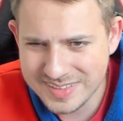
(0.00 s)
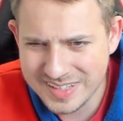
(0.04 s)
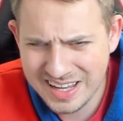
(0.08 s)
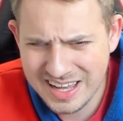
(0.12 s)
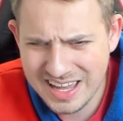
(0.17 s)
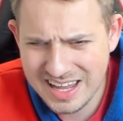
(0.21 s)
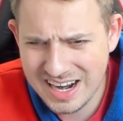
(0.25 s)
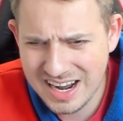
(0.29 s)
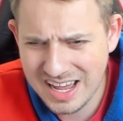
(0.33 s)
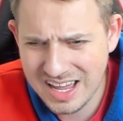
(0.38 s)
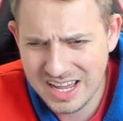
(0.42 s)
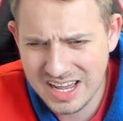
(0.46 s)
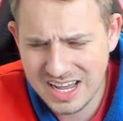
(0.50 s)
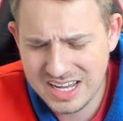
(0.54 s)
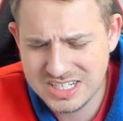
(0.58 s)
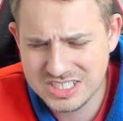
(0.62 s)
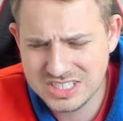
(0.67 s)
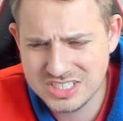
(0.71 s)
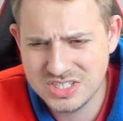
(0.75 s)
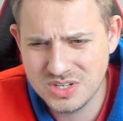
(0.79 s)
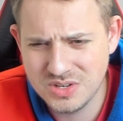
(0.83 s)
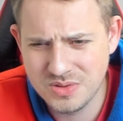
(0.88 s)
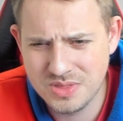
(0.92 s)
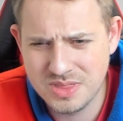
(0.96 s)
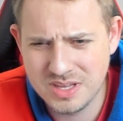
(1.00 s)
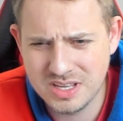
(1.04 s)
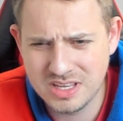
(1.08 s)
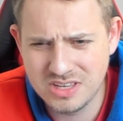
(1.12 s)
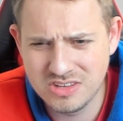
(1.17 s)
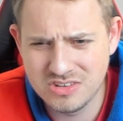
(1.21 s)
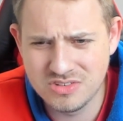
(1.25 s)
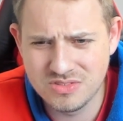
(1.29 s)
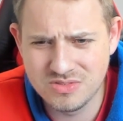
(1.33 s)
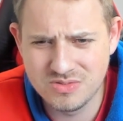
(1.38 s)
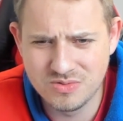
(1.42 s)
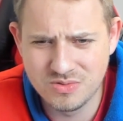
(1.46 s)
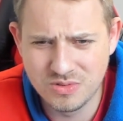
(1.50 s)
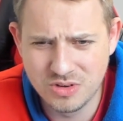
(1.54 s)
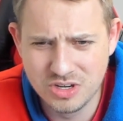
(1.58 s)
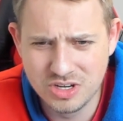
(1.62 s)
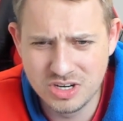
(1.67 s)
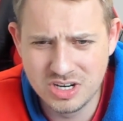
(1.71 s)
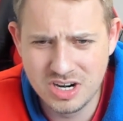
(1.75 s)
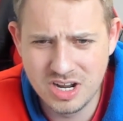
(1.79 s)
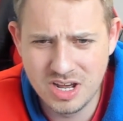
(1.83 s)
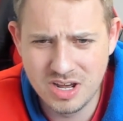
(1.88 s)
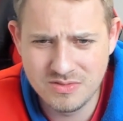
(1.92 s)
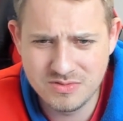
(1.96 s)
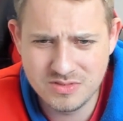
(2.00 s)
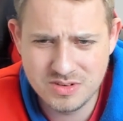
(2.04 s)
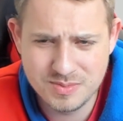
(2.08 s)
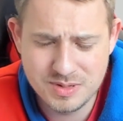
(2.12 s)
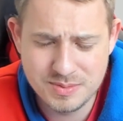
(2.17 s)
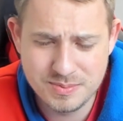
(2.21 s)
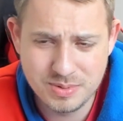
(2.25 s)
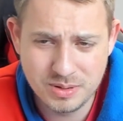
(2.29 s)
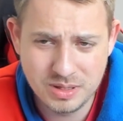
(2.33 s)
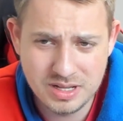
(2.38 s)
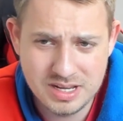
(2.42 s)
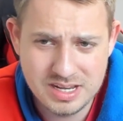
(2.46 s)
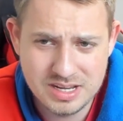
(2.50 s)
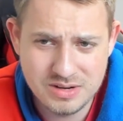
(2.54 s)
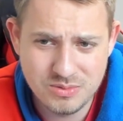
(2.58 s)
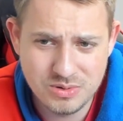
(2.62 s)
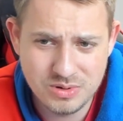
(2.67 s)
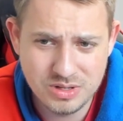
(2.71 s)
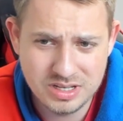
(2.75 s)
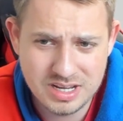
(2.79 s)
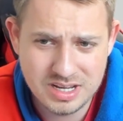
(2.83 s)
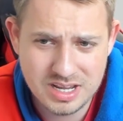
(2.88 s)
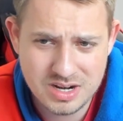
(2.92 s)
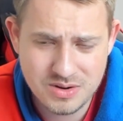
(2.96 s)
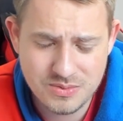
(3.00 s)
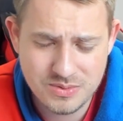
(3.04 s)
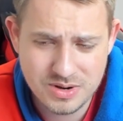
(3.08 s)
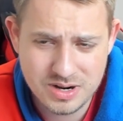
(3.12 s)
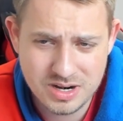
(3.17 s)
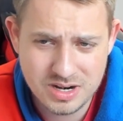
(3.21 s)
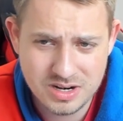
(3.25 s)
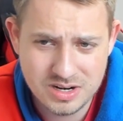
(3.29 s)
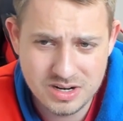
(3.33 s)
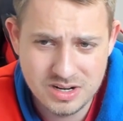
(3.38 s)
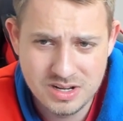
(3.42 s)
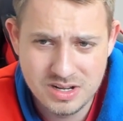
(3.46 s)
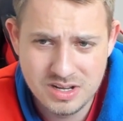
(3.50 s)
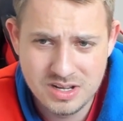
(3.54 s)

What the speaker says: And I just don't think this is good enough to be played really anywhere.